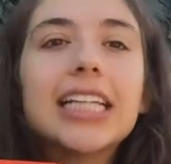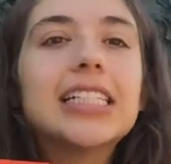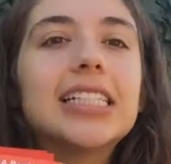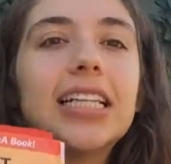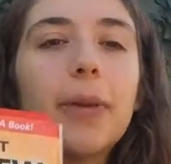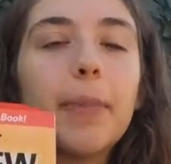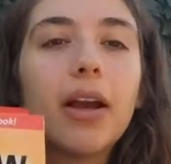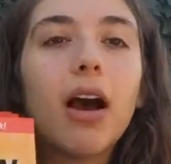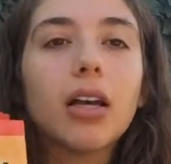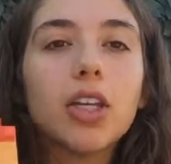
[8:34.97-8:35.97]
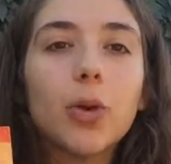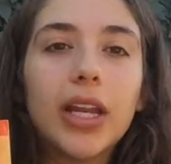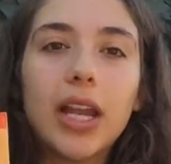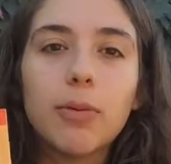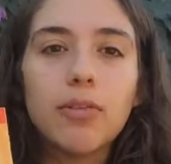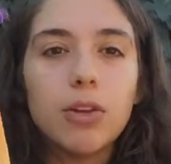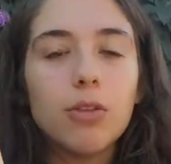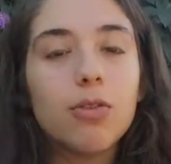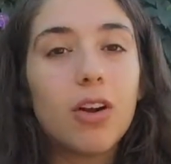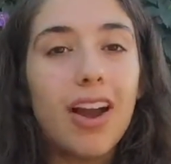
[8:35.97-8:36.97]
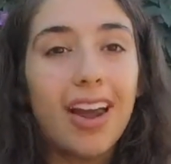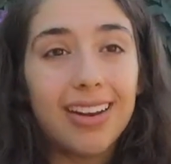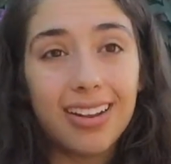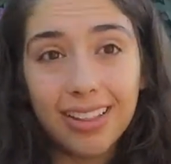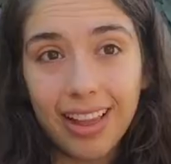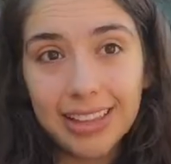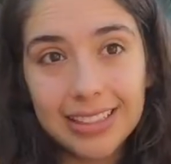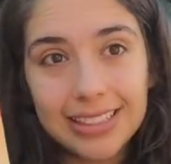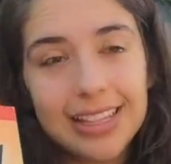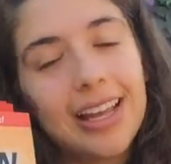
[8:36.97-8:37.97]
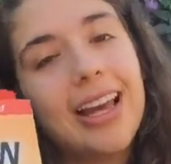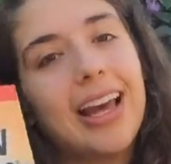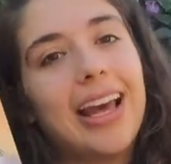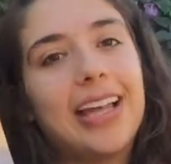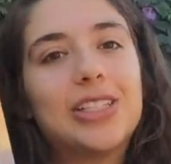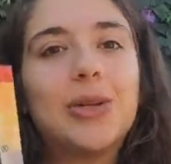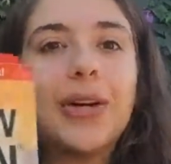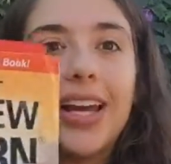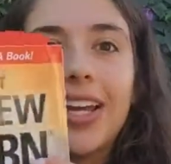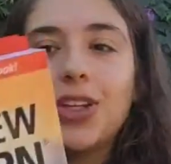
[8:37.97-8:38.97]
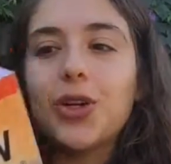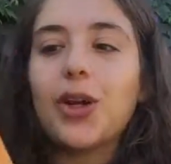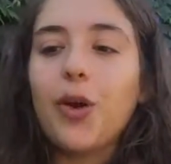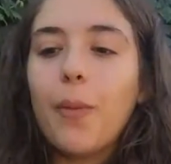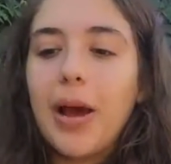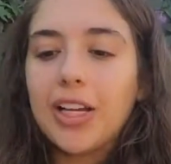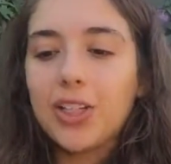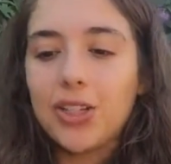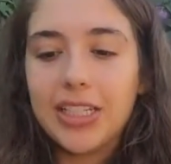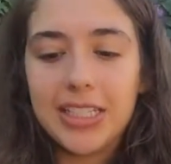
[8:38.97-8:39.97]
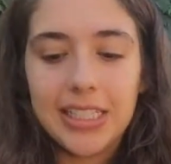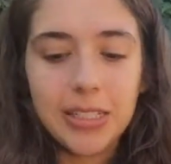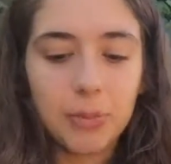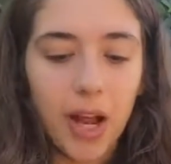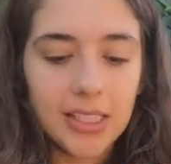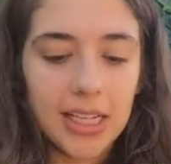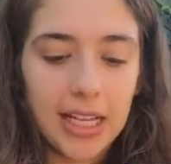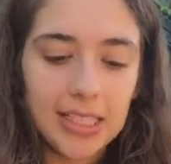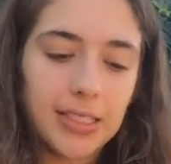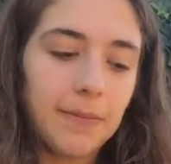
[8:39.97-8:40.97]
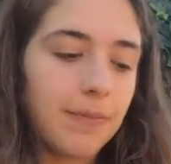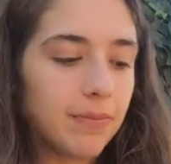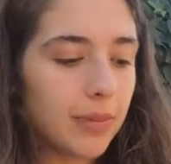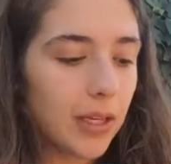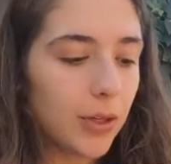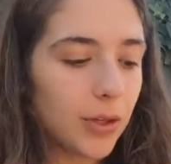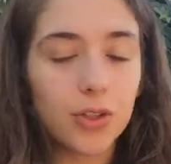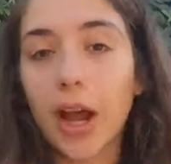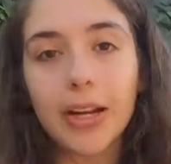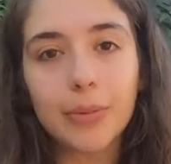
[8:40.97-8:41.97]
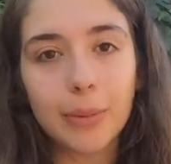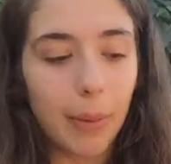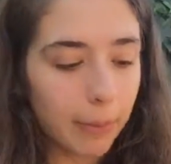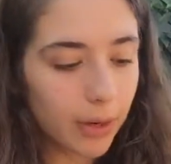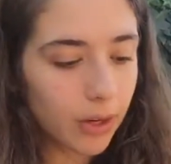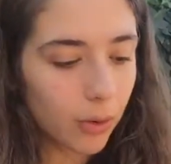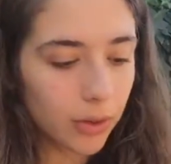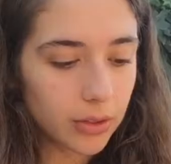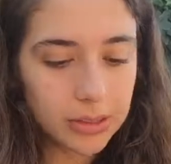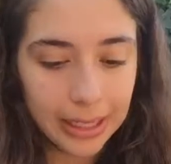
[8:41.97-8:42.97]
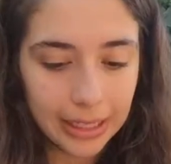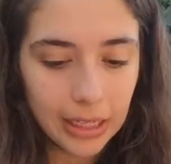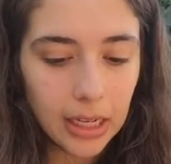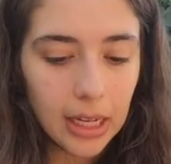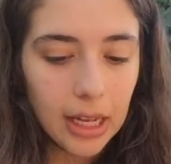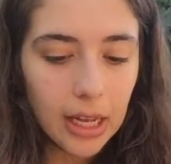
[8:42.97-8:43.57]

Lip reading: This is the Lippincott Q&A review for NCLEX. And so again, you could go back to the disease process that you're trying to remember or study.